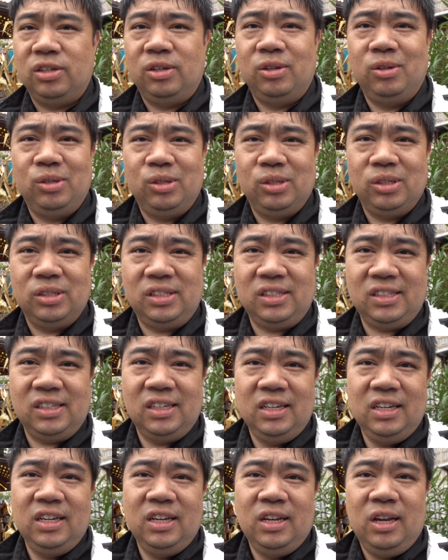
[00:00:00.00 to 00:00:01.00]
It was
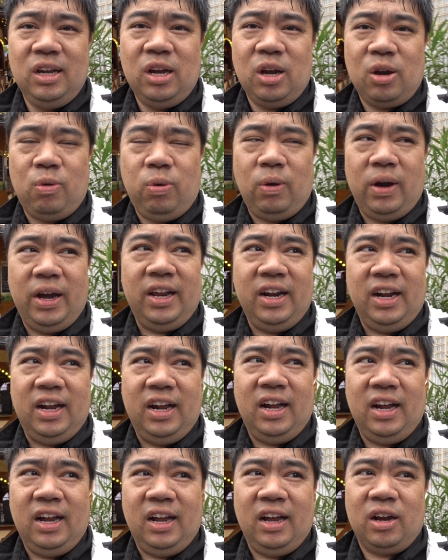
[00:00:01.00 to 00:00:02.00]

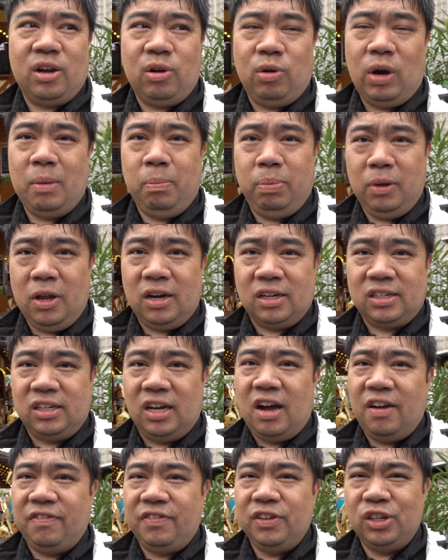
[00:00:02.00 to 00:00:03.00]
quite blocked
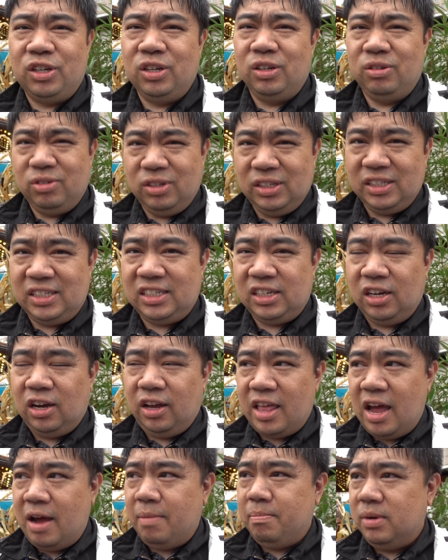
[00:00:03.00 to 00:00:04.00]
off. You couldn't really see
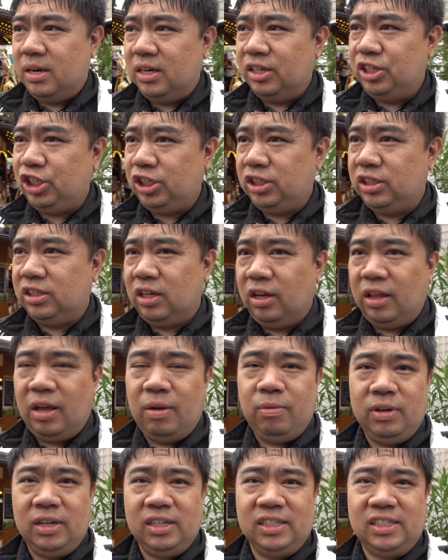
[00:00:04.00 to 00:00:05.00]
all that much. So
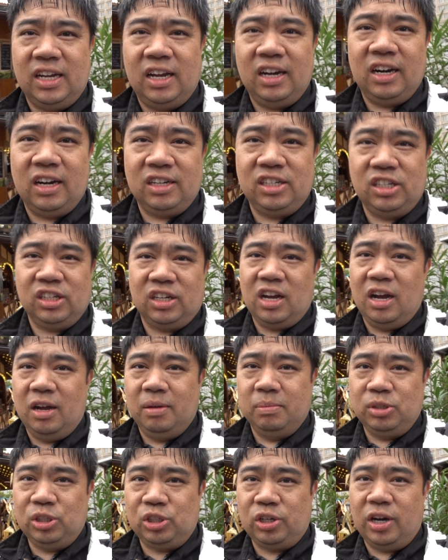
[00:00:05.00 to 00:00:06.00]
then we decided to
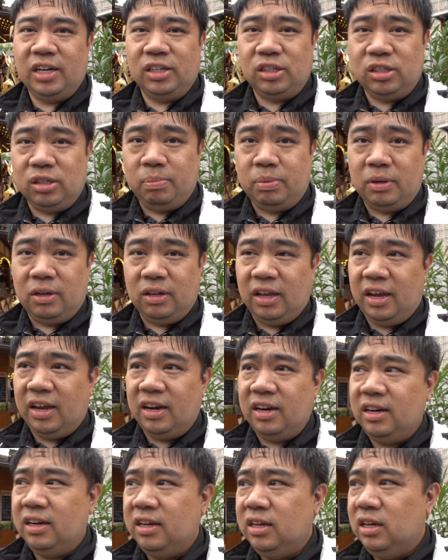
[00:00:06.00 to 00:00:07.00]
come straight to
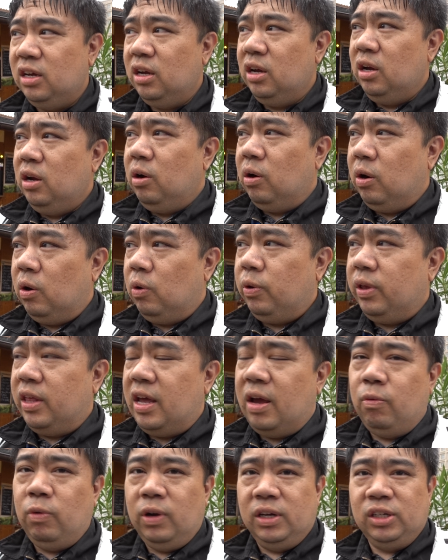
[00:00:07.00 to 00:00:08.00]
Berlin, where we
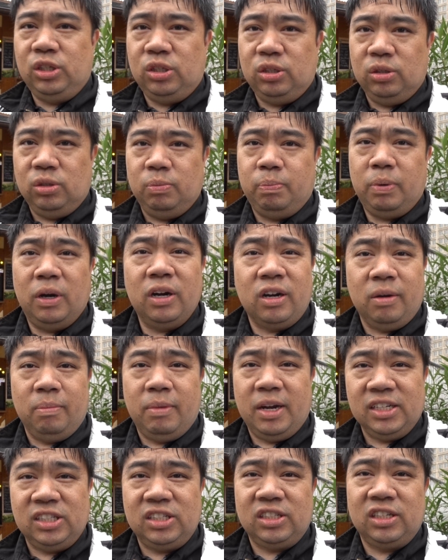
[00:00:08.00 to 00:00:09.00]
then went to
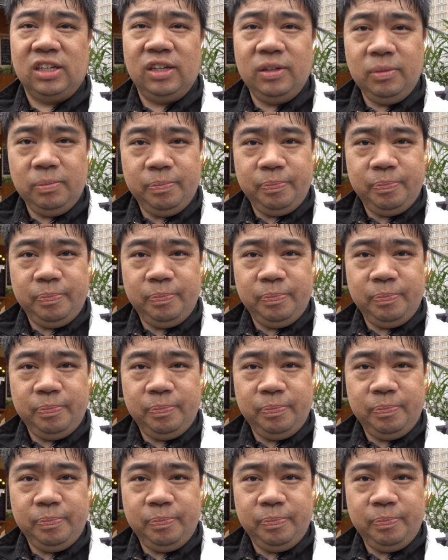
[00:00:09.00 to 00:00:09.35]
Bergermeister